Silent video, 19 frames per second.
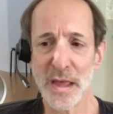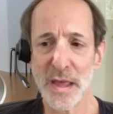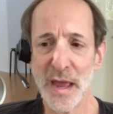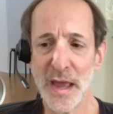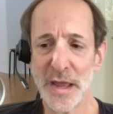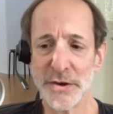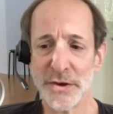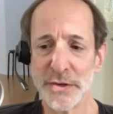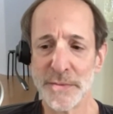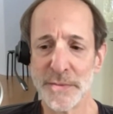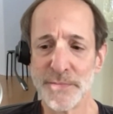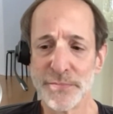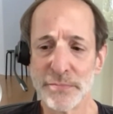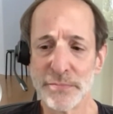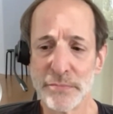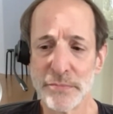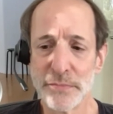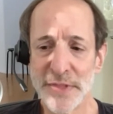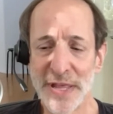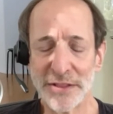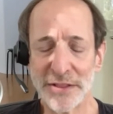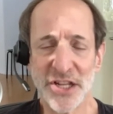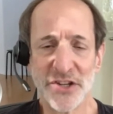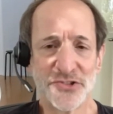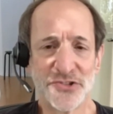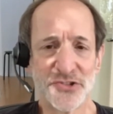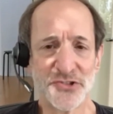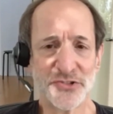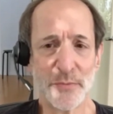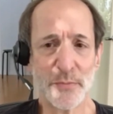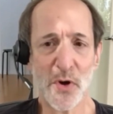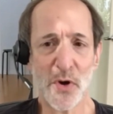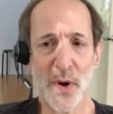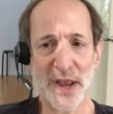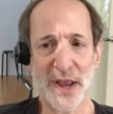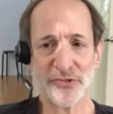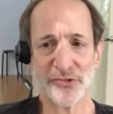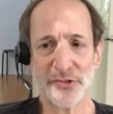And that leads to some
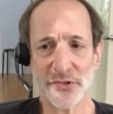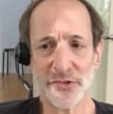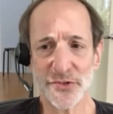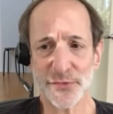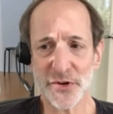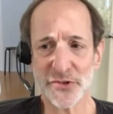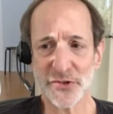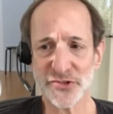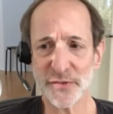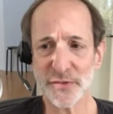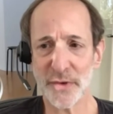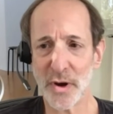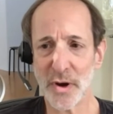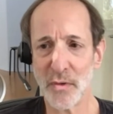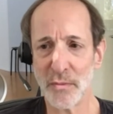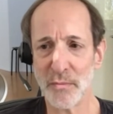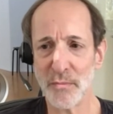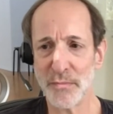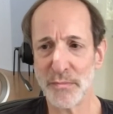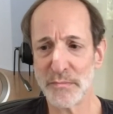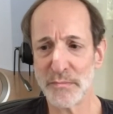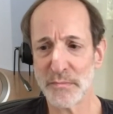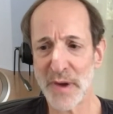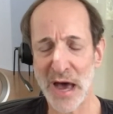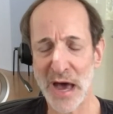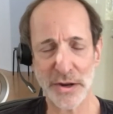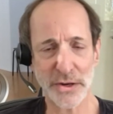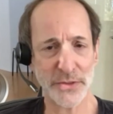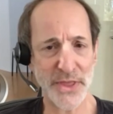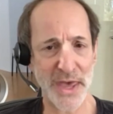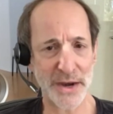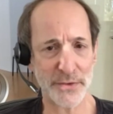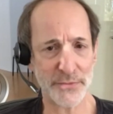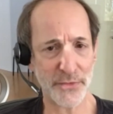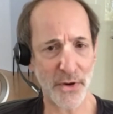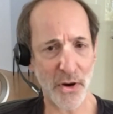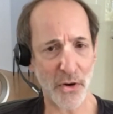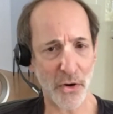questions. First of all, how did that
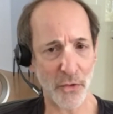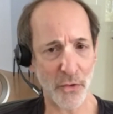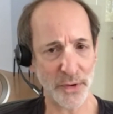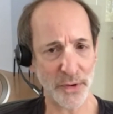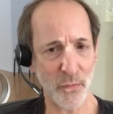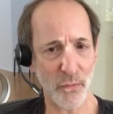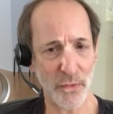evolve?